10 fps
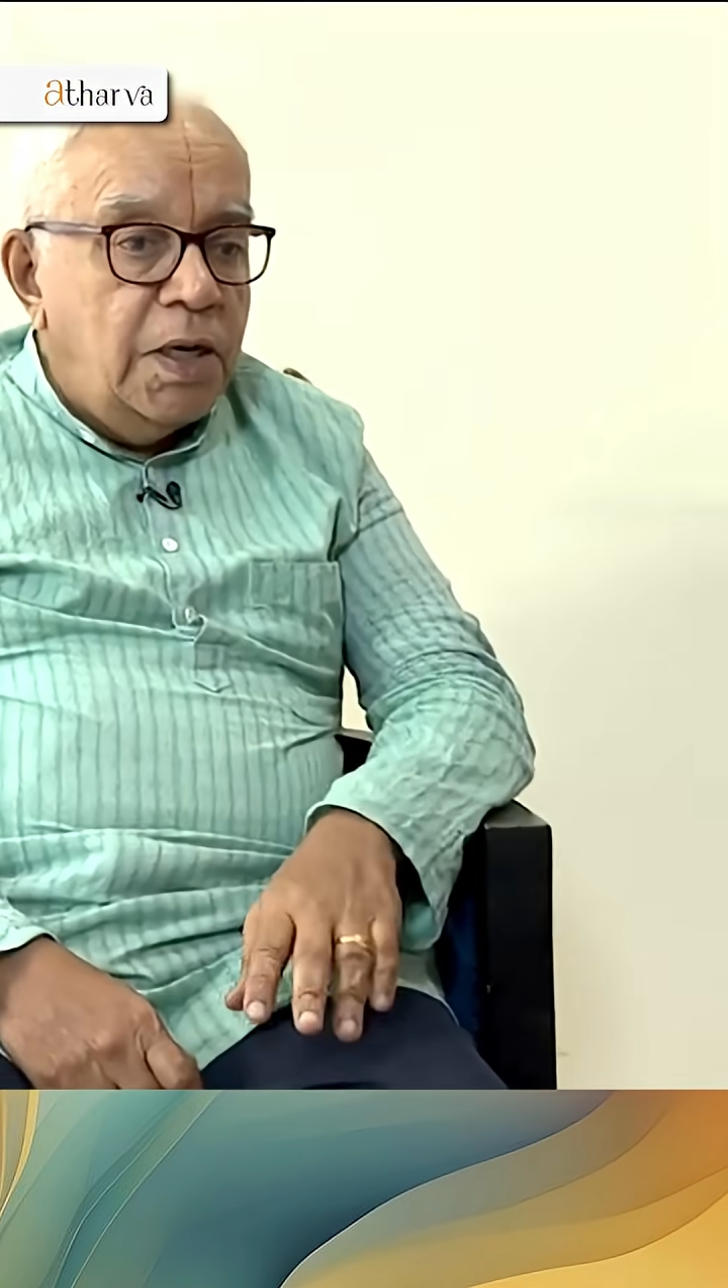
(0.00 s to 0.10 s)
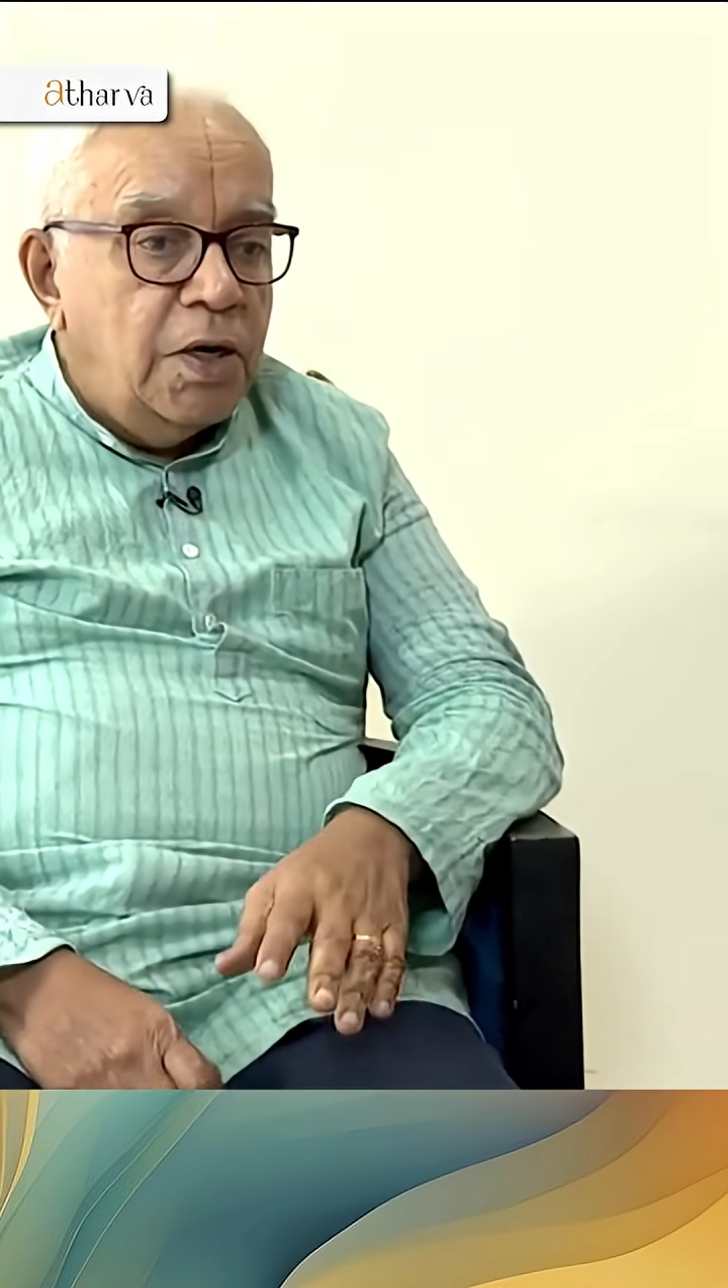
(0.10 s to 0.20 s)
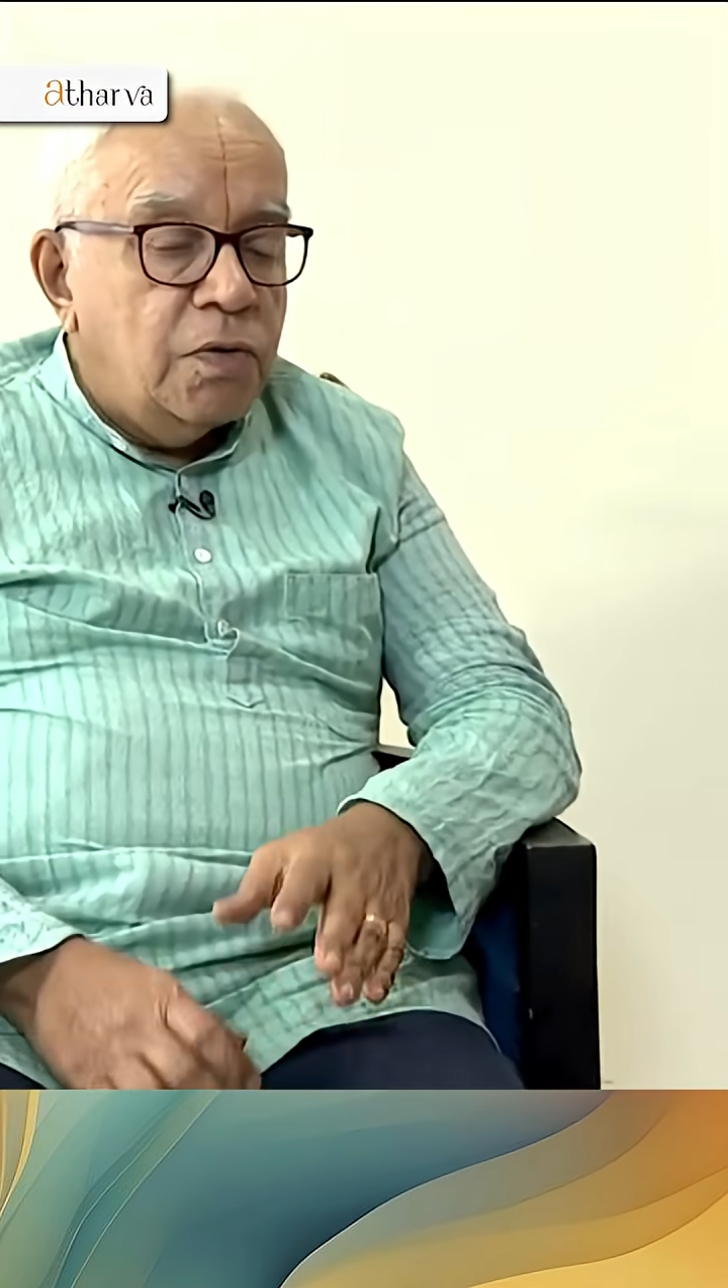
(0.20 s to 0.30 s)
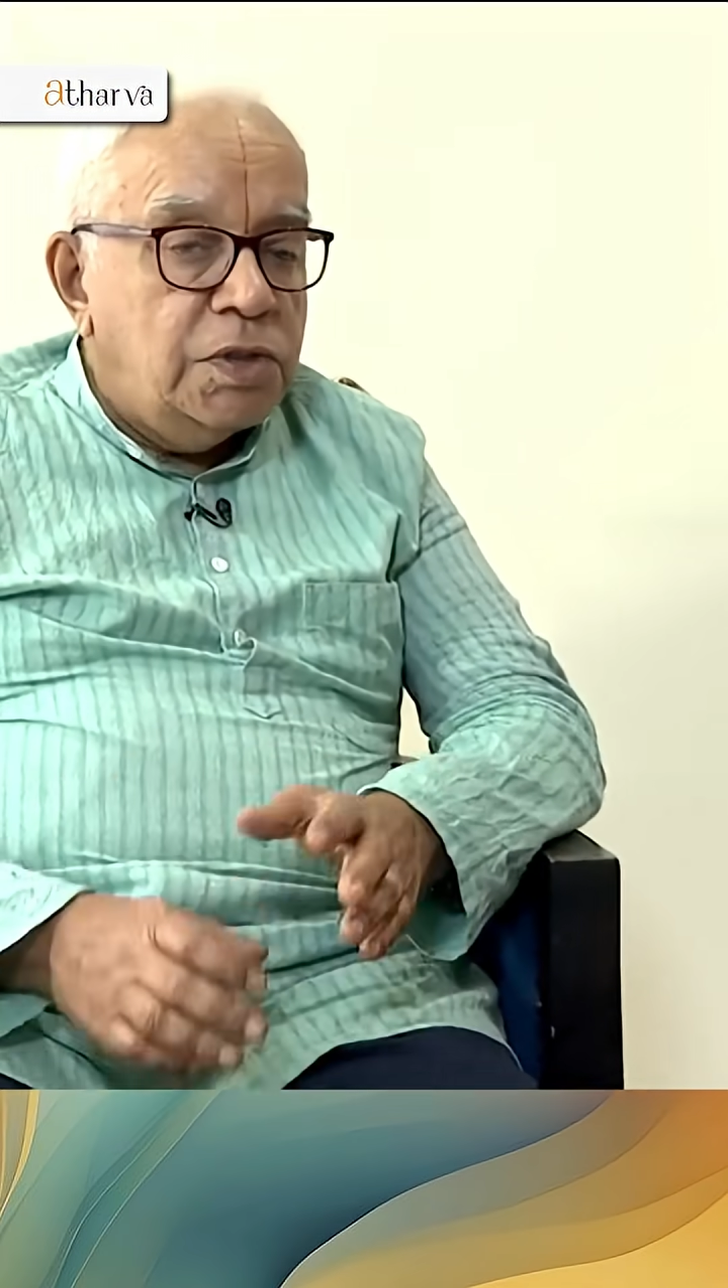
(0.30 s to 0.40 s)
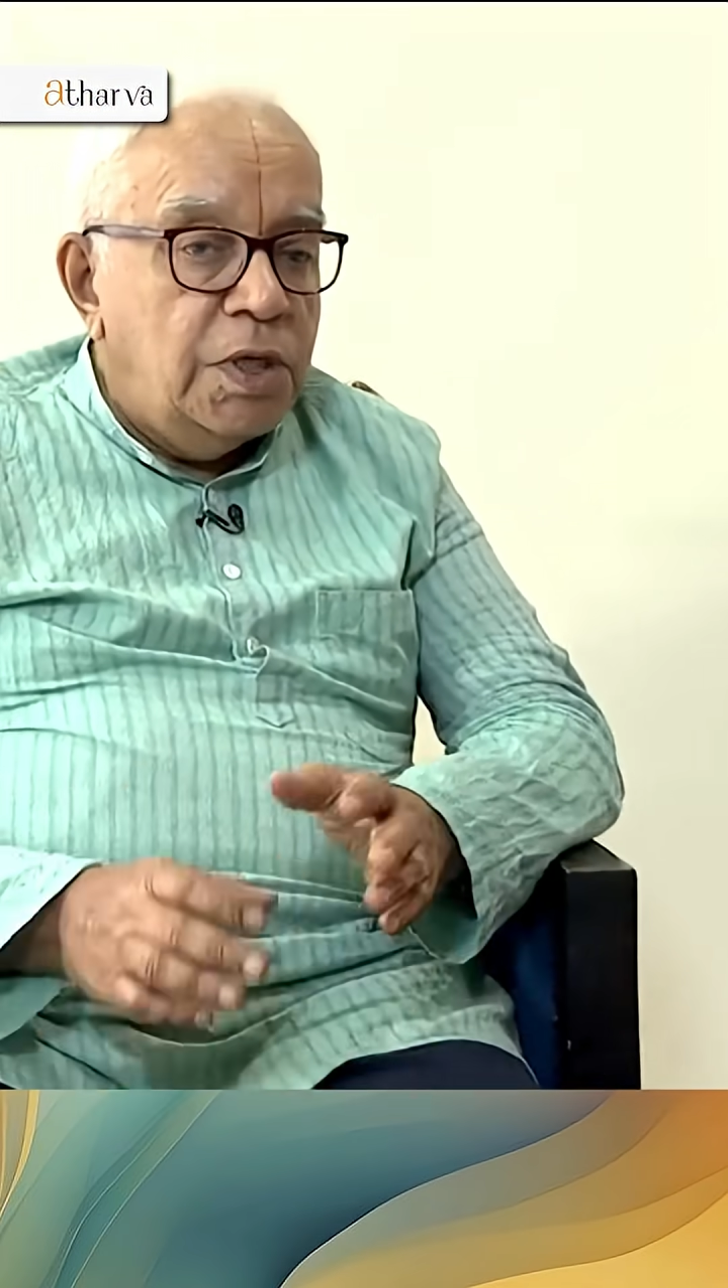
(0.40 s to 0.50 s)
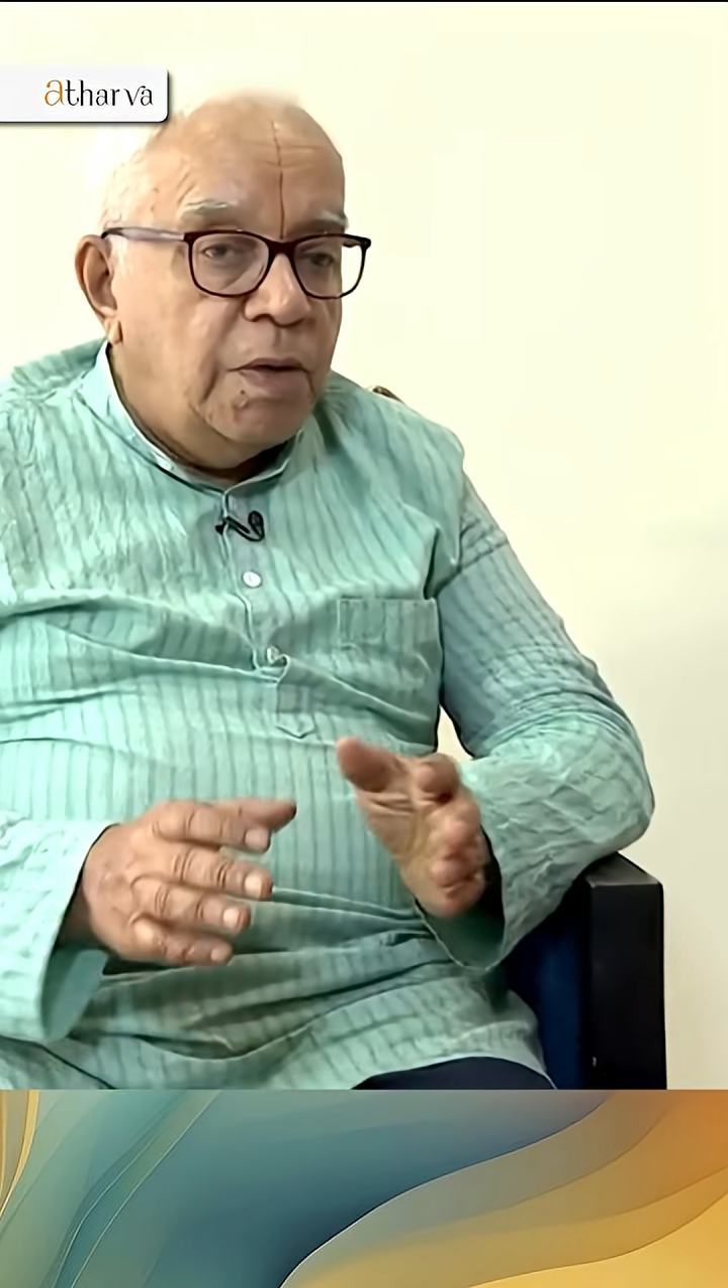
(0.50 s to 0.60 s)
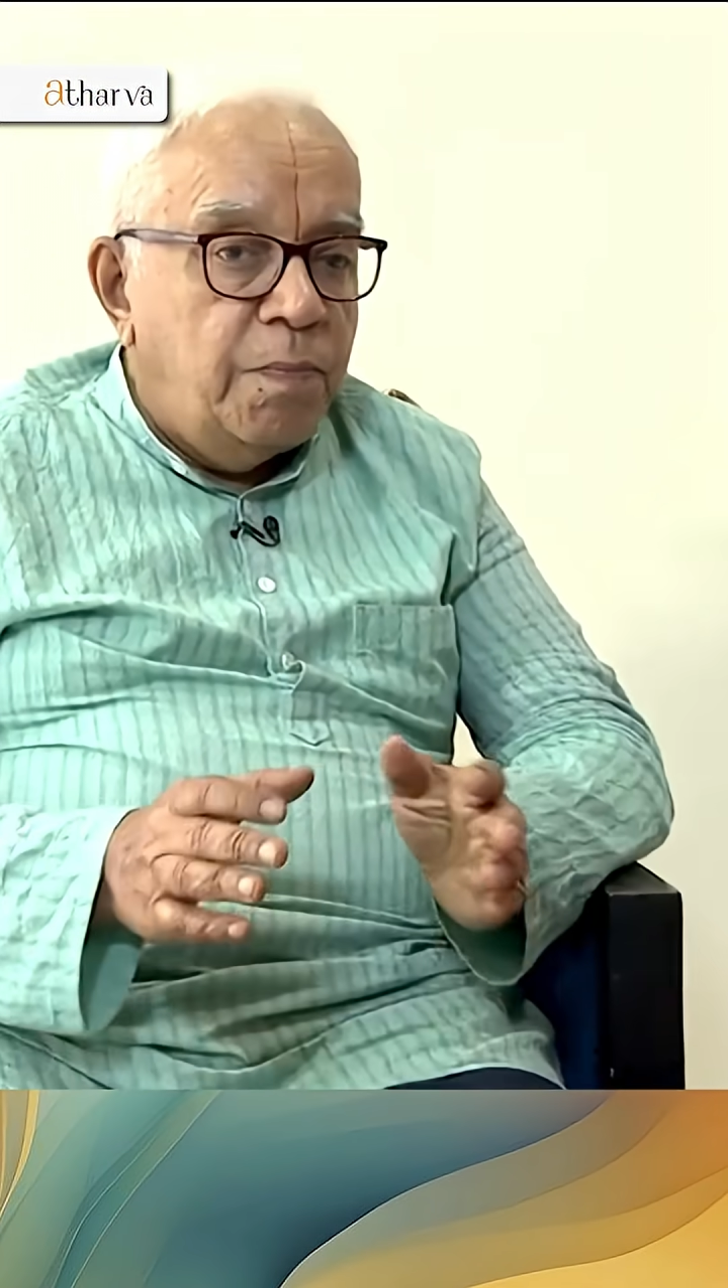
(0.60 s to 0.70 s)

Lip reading: It was in a